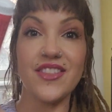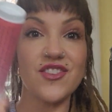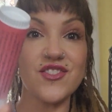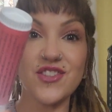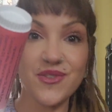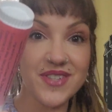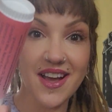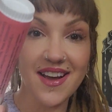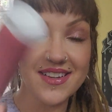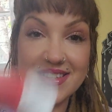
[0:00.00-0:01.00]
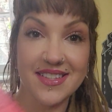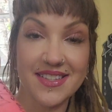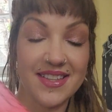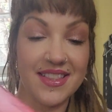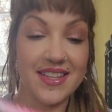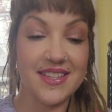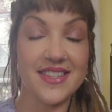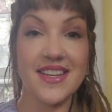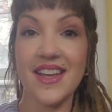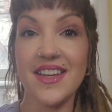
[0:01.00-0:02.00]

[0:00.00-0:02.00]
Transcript: There's no toxins in this.